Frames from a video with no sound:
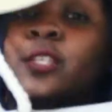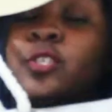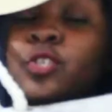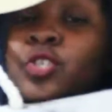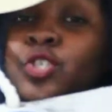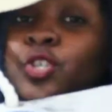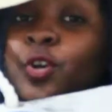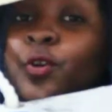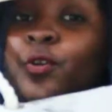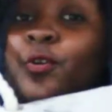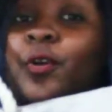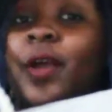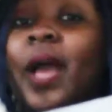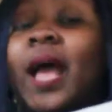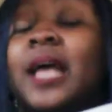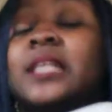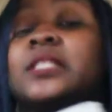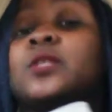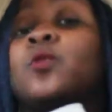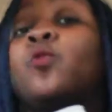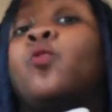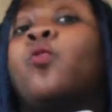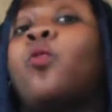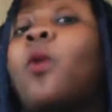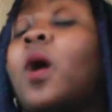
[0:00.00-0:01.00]
to show you
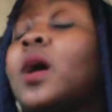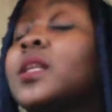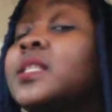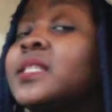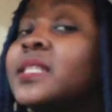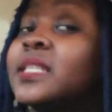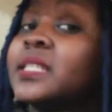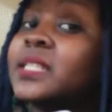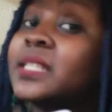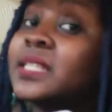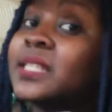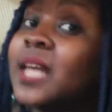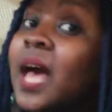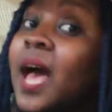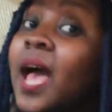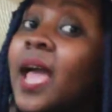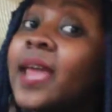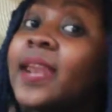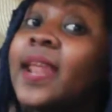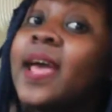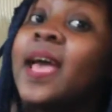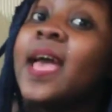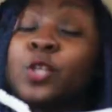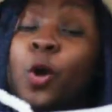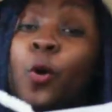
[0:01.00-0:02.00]
guys what's
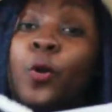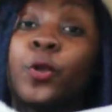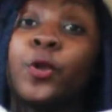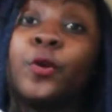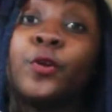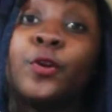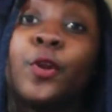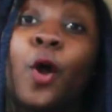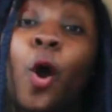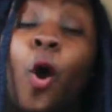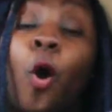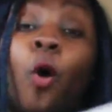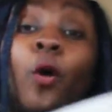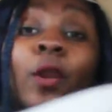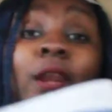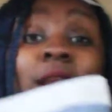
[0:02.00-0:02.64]
inside, so you know